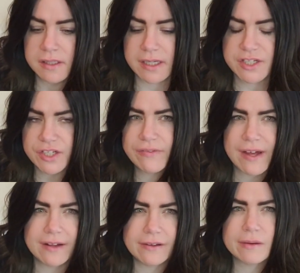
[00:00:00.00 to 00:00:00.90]
I should have
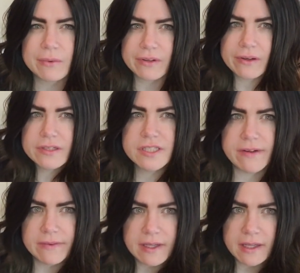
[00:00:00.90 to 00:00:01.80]
gotten a little more
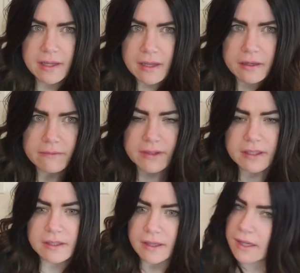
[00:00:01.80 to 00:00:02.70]
longevity out of
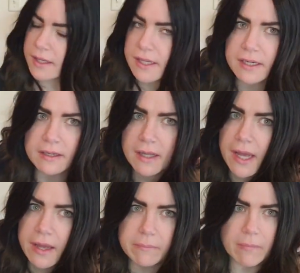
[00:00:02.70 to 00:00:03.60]
it. And again,
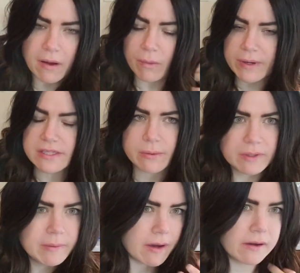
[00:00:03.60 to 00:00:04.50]
I'm always going
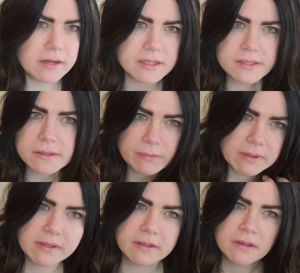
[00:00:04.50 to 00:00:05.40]
to be honest
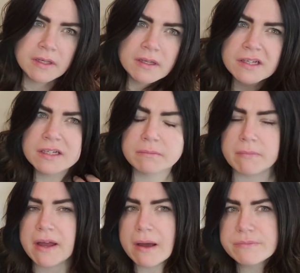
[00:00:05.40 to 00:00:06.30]
with
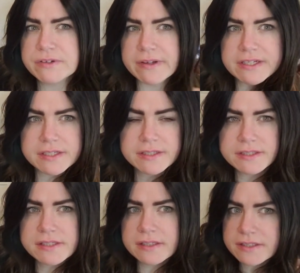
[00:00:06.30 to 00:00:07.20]
my
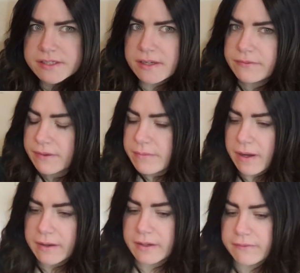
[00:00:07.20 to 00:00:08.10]
observations and stuff. I'm
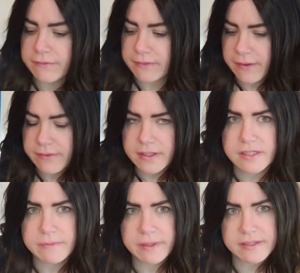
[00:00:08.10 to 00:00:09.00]
not gonna fluff it
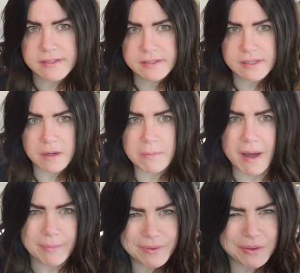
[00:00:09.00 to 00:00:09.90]
just because they're a
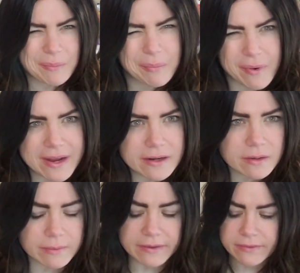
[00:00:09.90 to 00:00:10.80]
popular brand
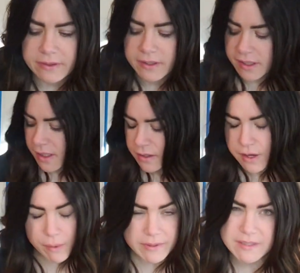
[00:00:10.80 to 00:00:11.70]
or whatever.
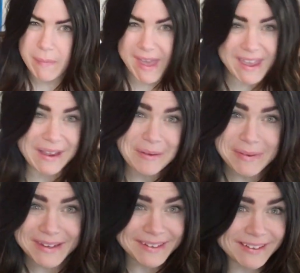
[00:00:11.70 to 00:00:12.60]
No one's paying
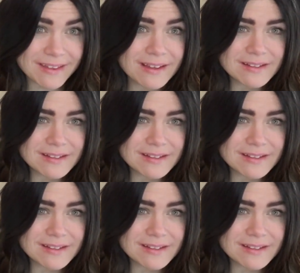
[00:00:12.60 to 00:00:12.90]
me anything.